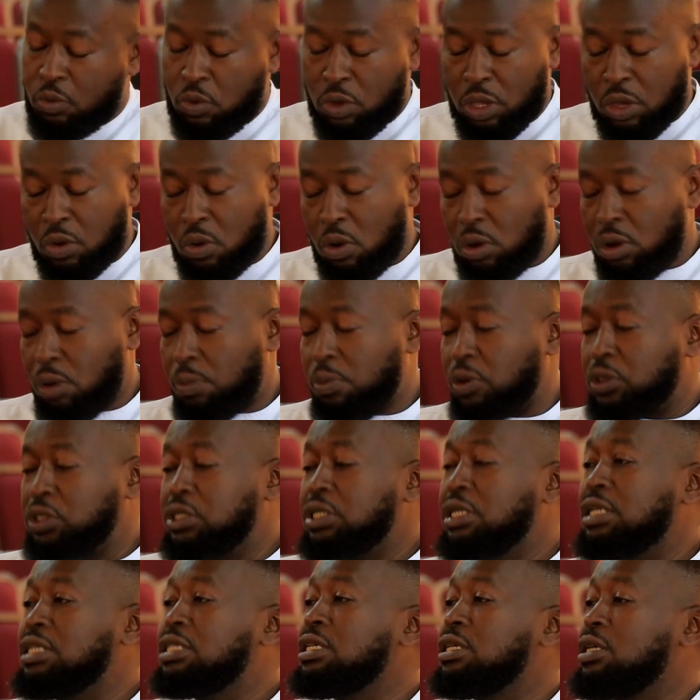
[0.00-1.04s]
equal
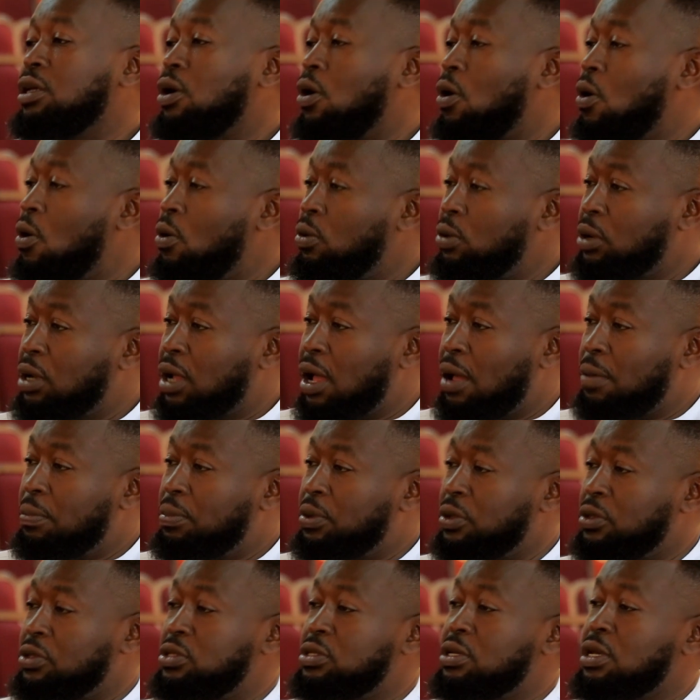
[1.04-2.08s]
opportunity on
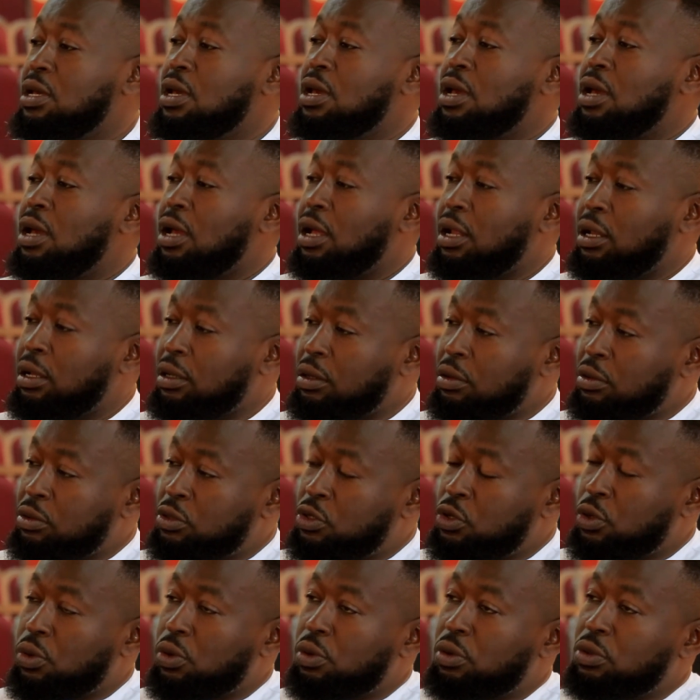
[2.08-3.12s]
campus
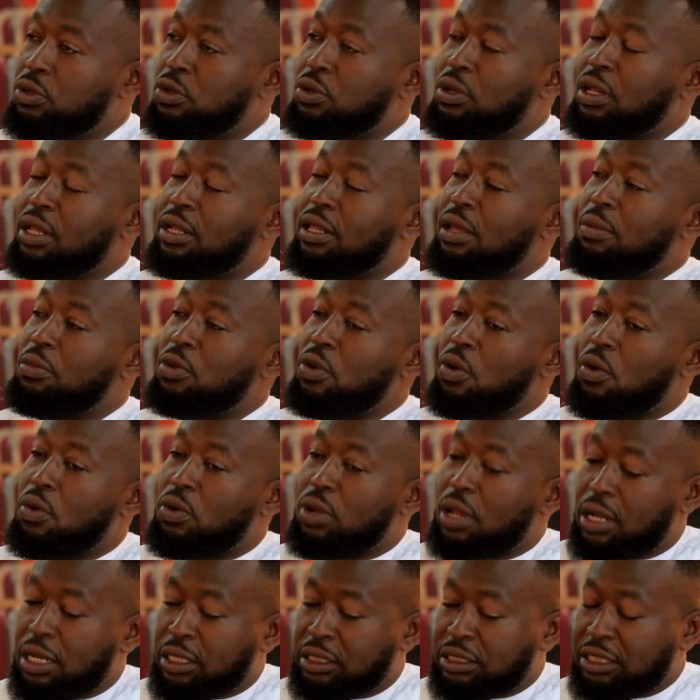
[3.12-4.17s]
to let them know
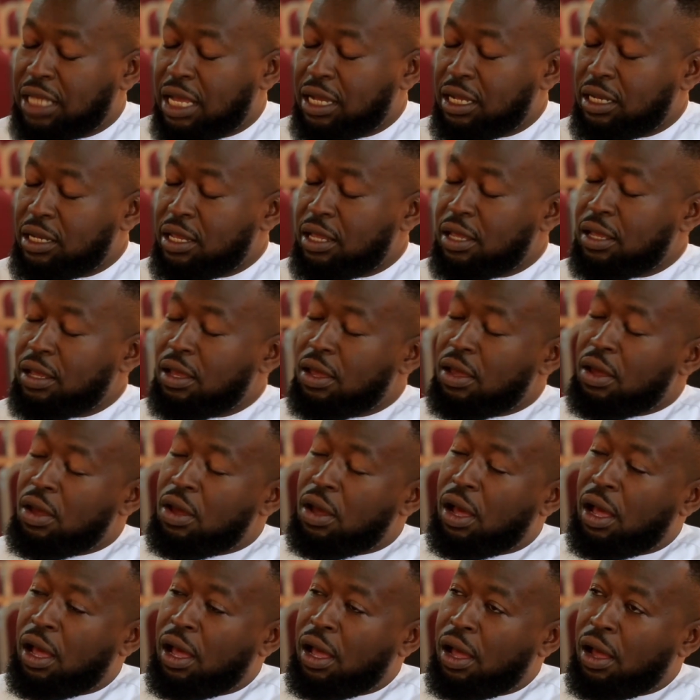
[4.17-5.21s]
that exactly
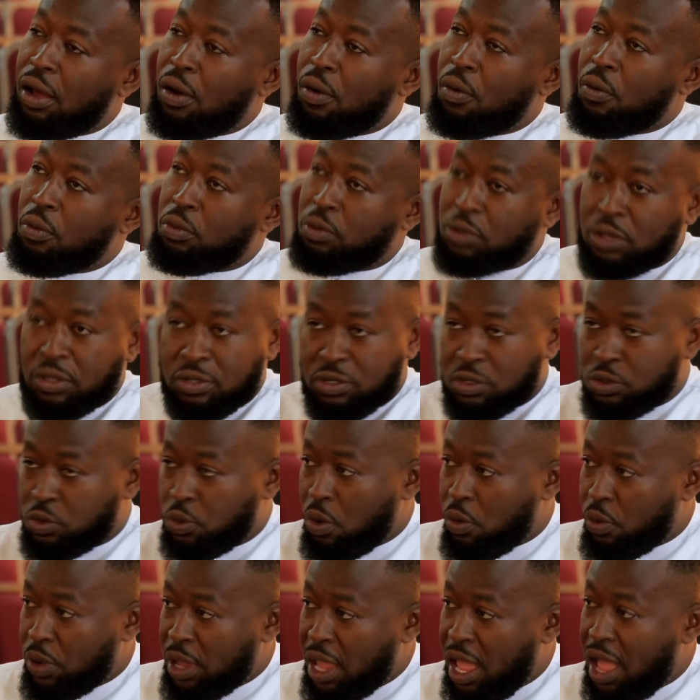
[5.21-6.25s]
this is
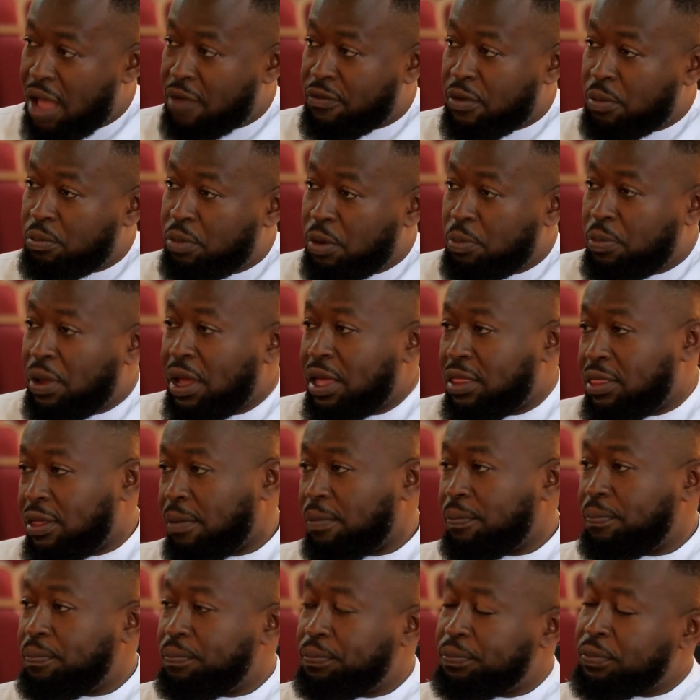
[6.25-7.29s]
what we have and prepare
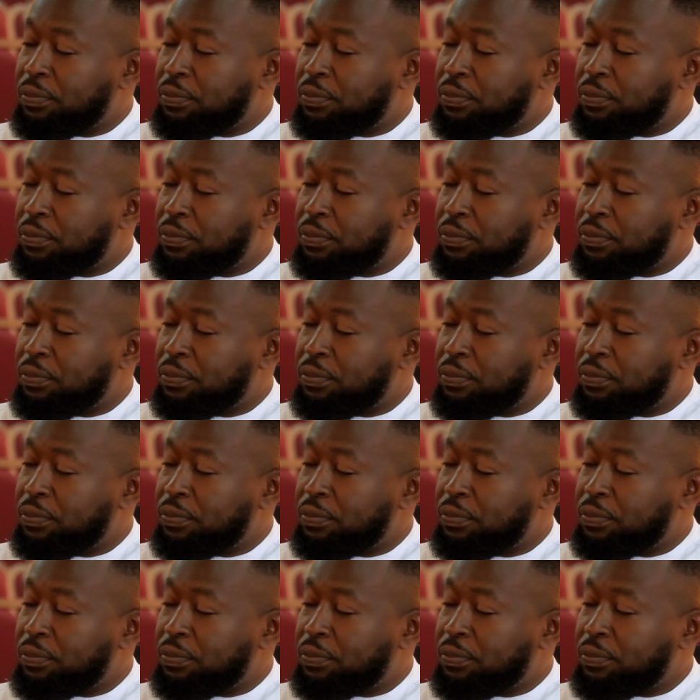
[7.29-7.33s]
them.